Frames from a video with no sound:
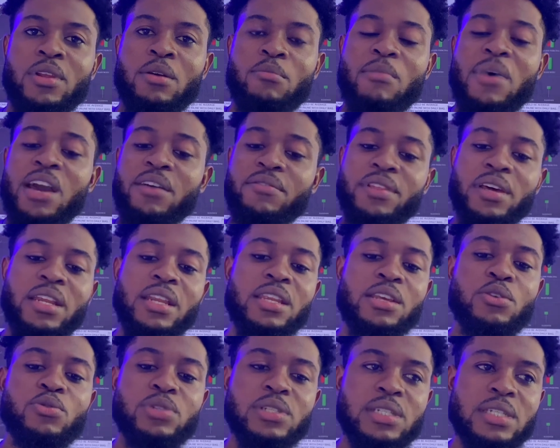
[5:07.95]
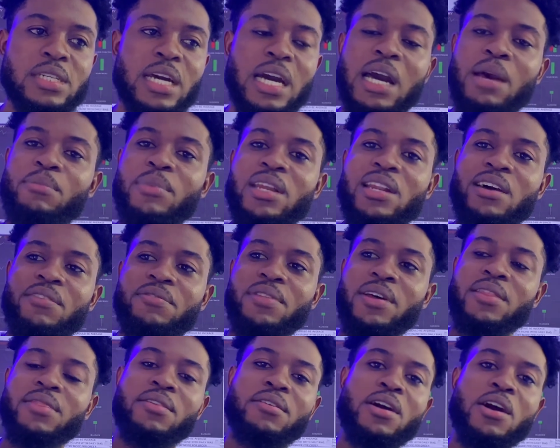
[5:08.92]
But if the news is coming
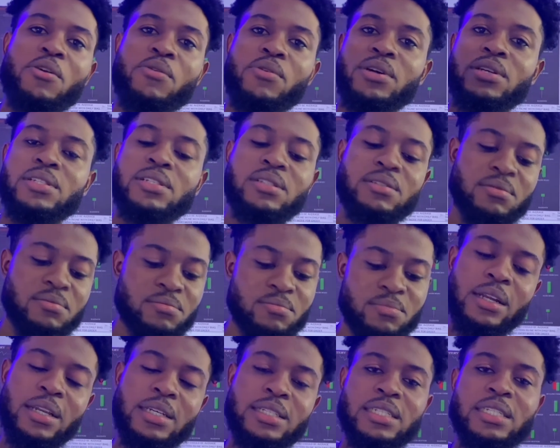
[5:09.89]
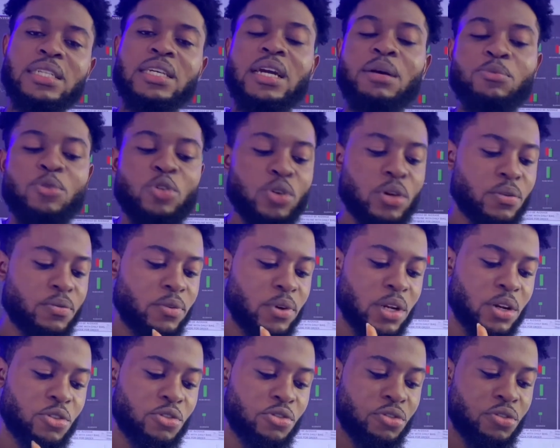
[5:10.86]
after 3 hours, let's say I'm looking for a
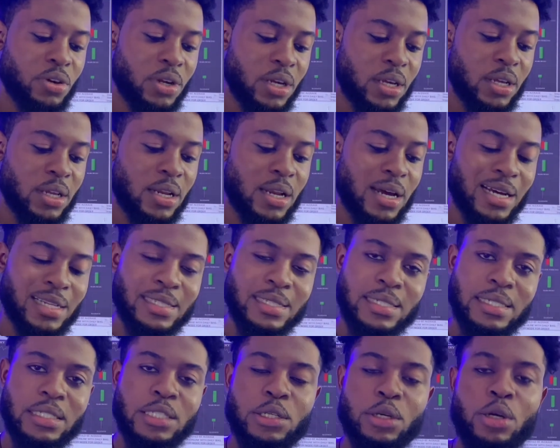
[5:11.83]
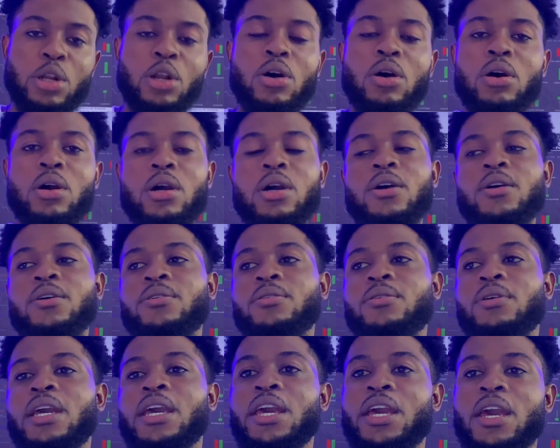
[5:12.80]
trade at 6 o'clock
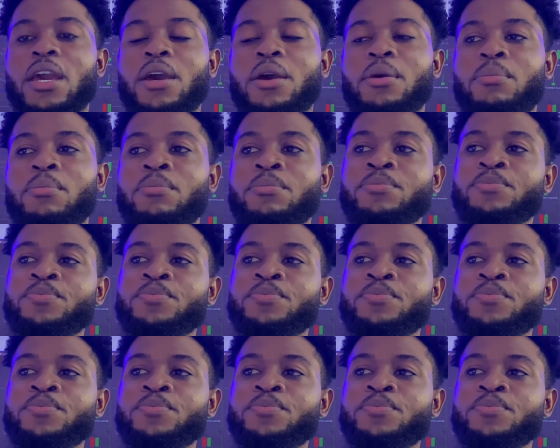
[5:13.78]
a.m.,